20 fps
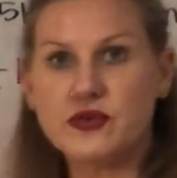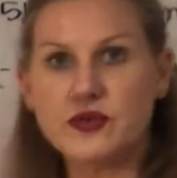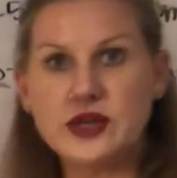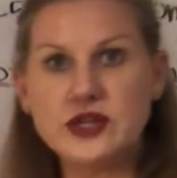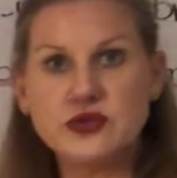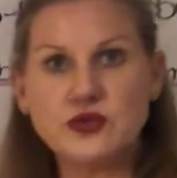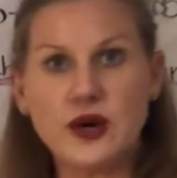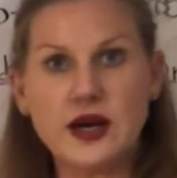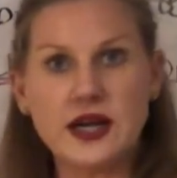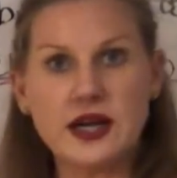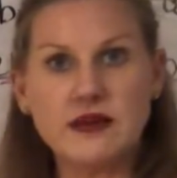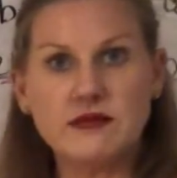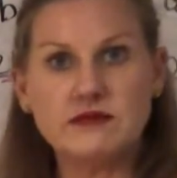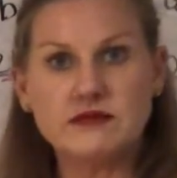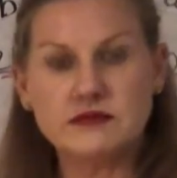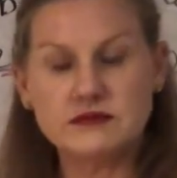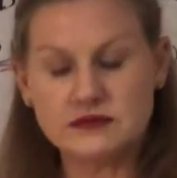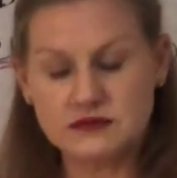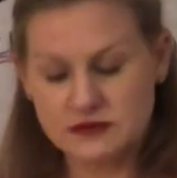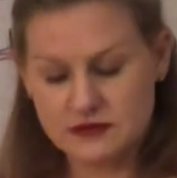320.
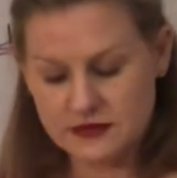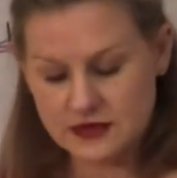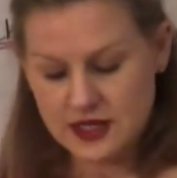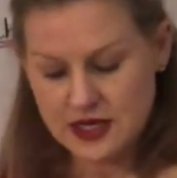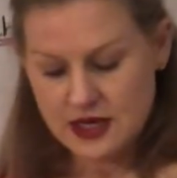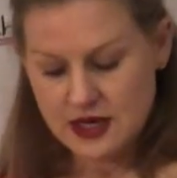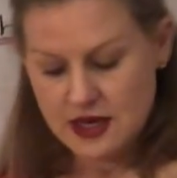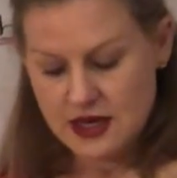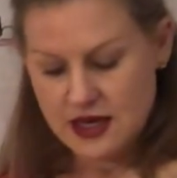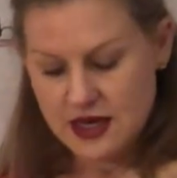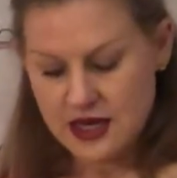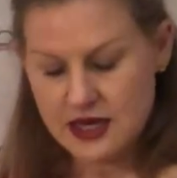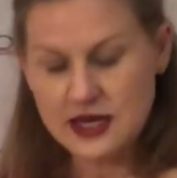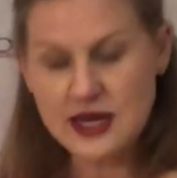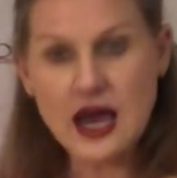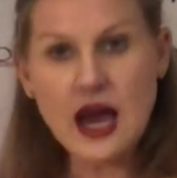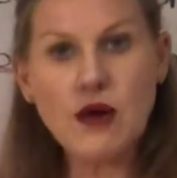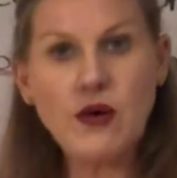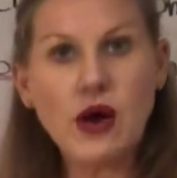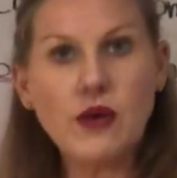And
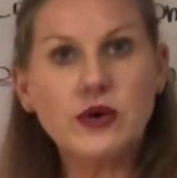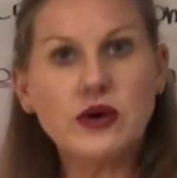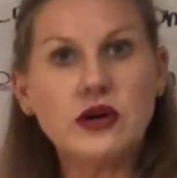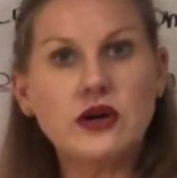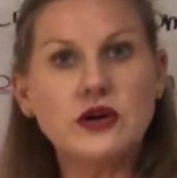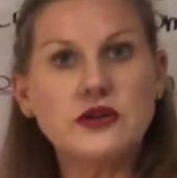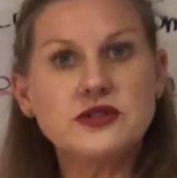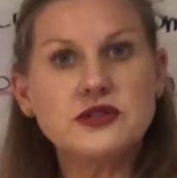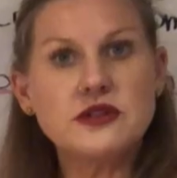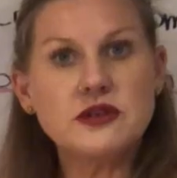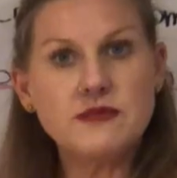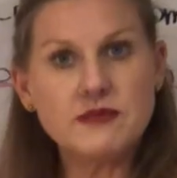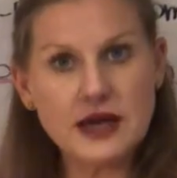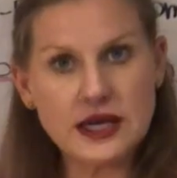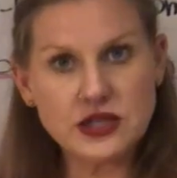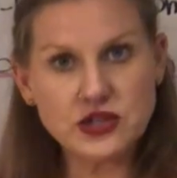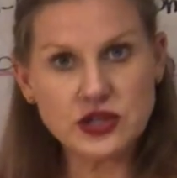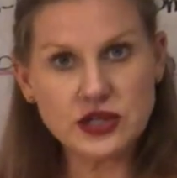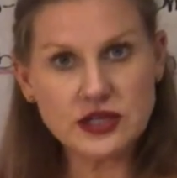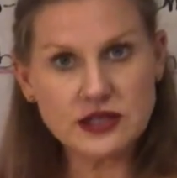now I will go to the
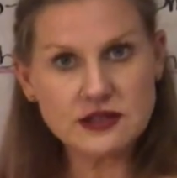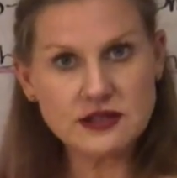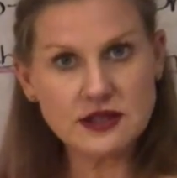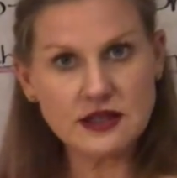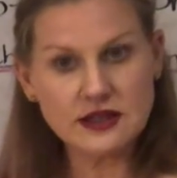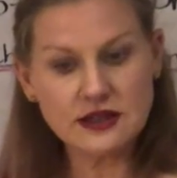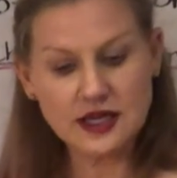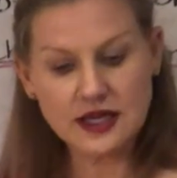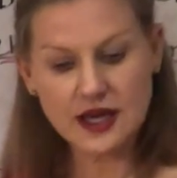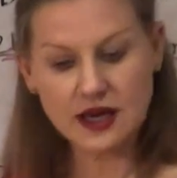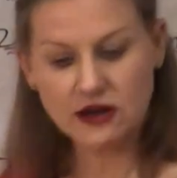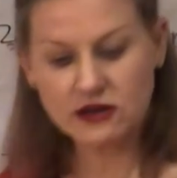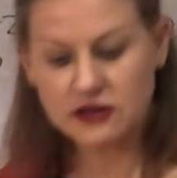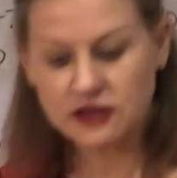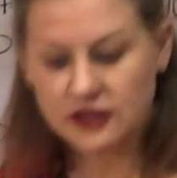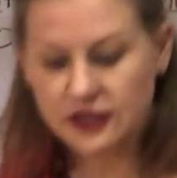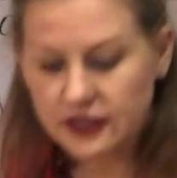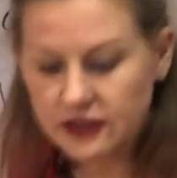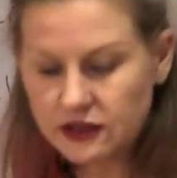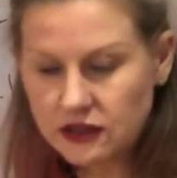matrix in the
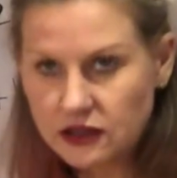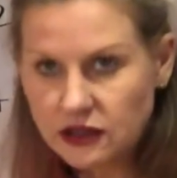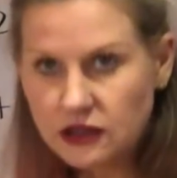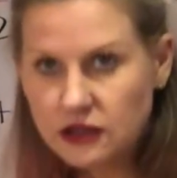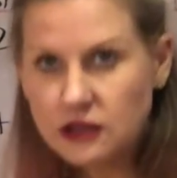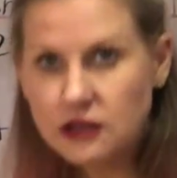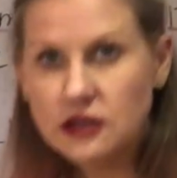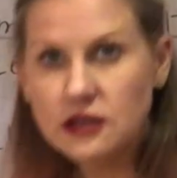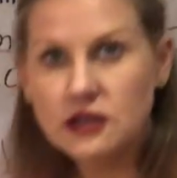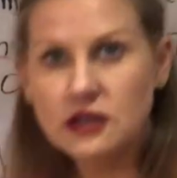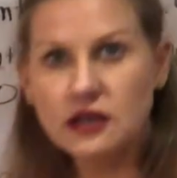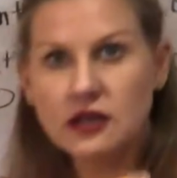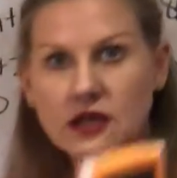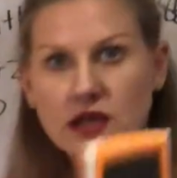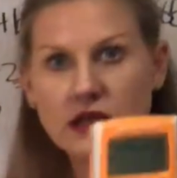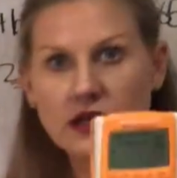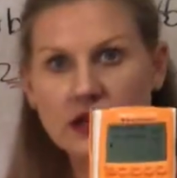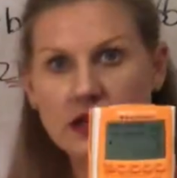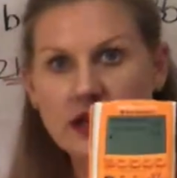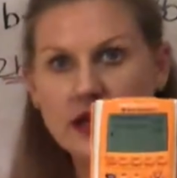calculator,
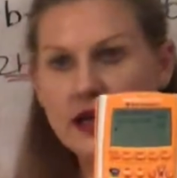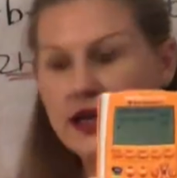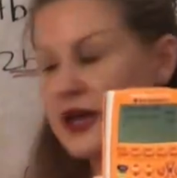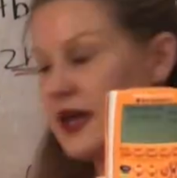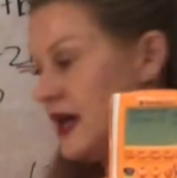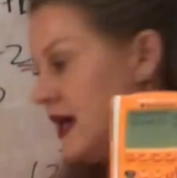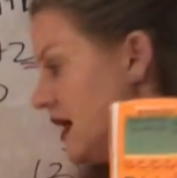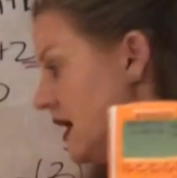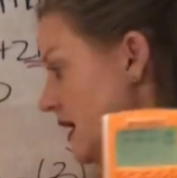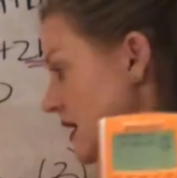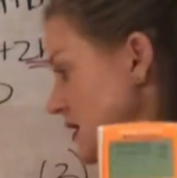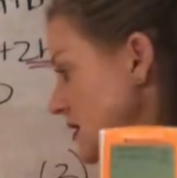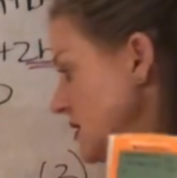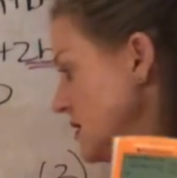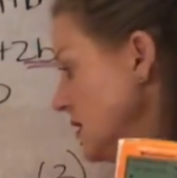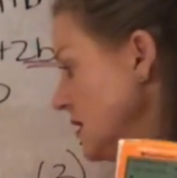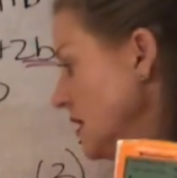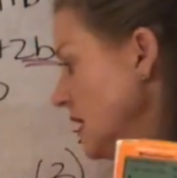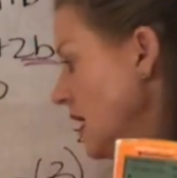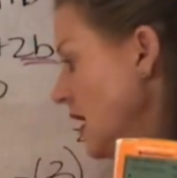
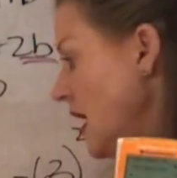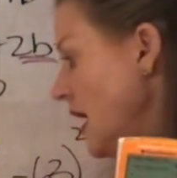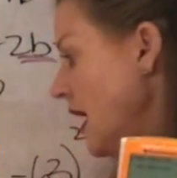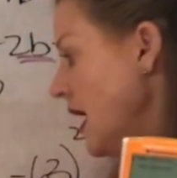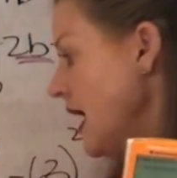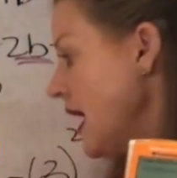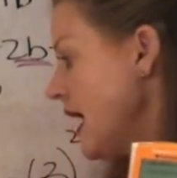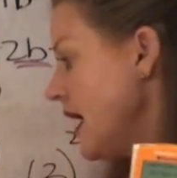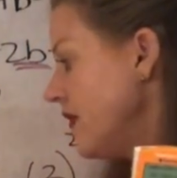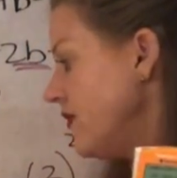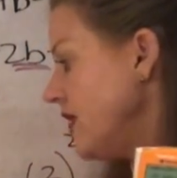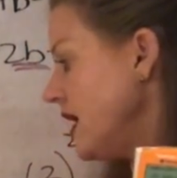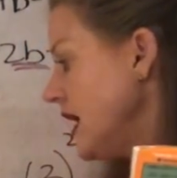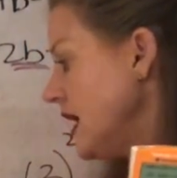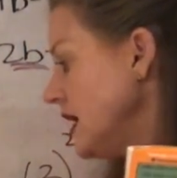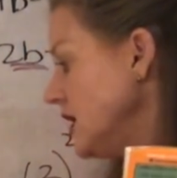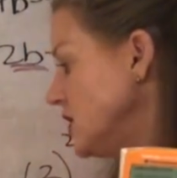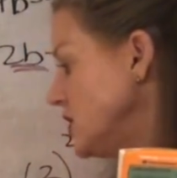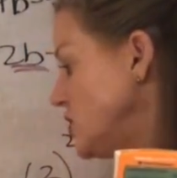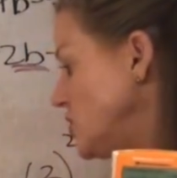and I have
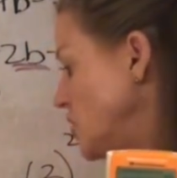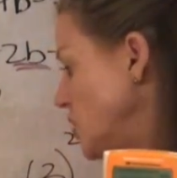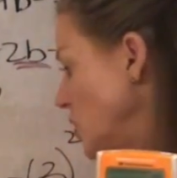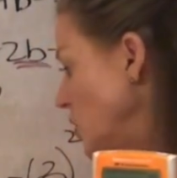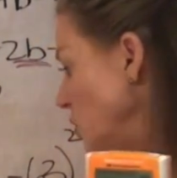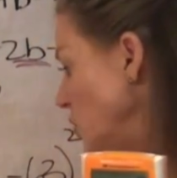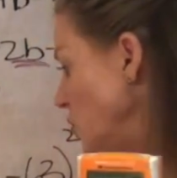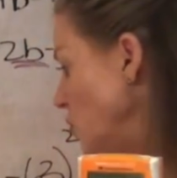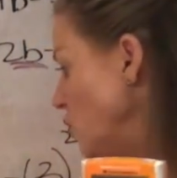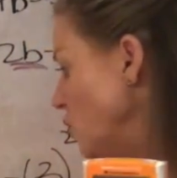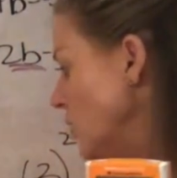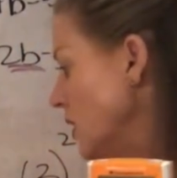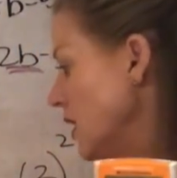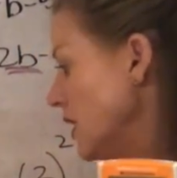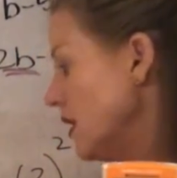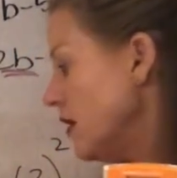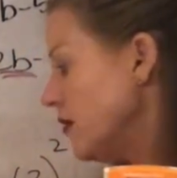a 2